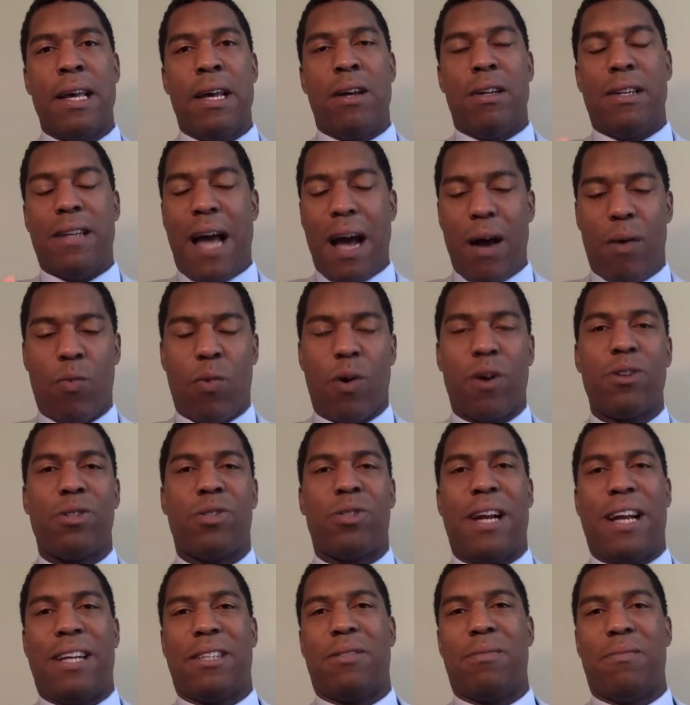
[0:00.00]
not word
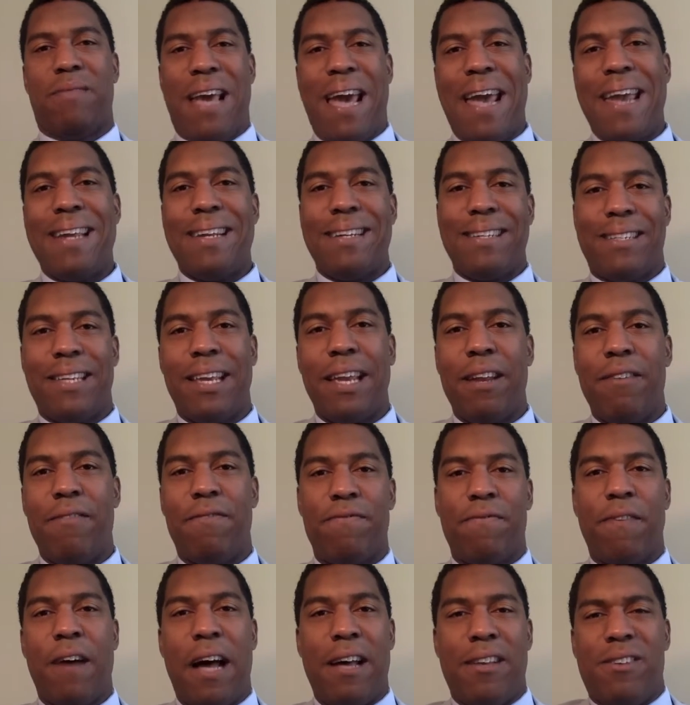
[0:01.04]
tracks from 8 and
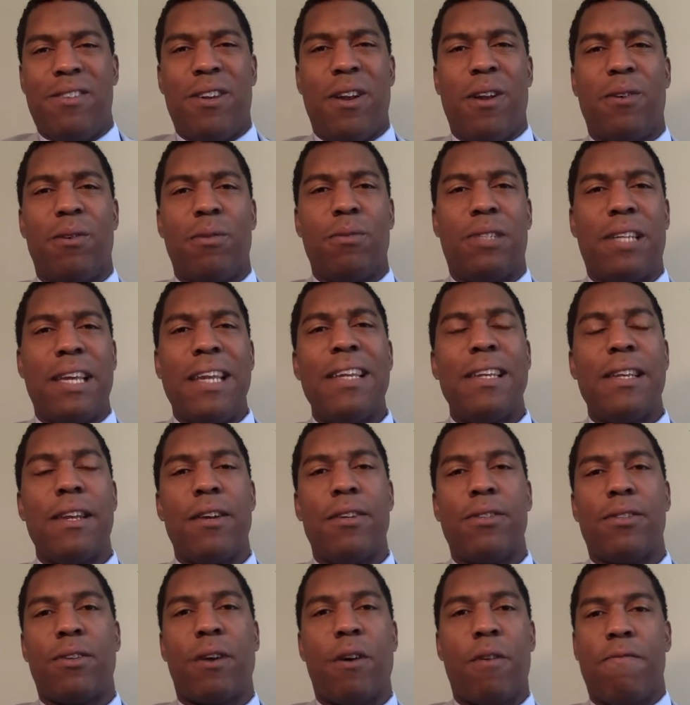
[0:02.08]
10, you know, 10
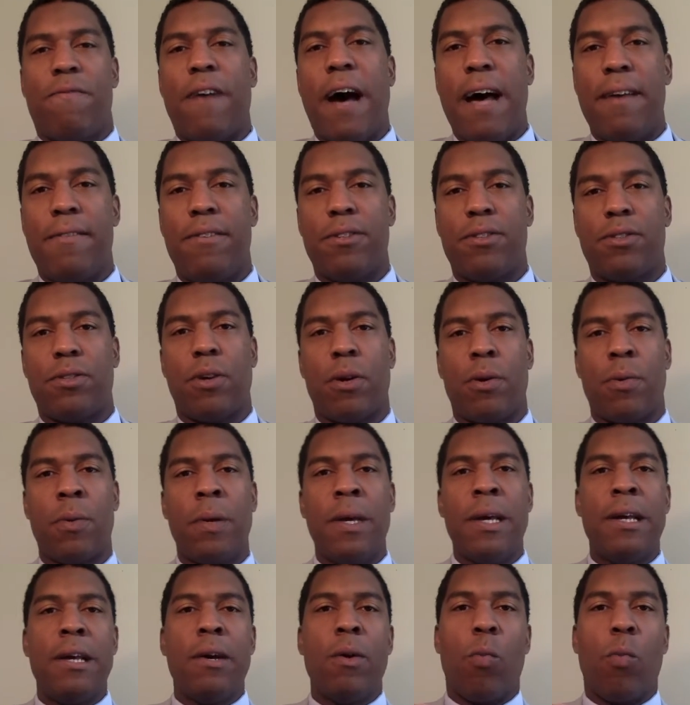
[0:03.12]
years ago, 5 years ago,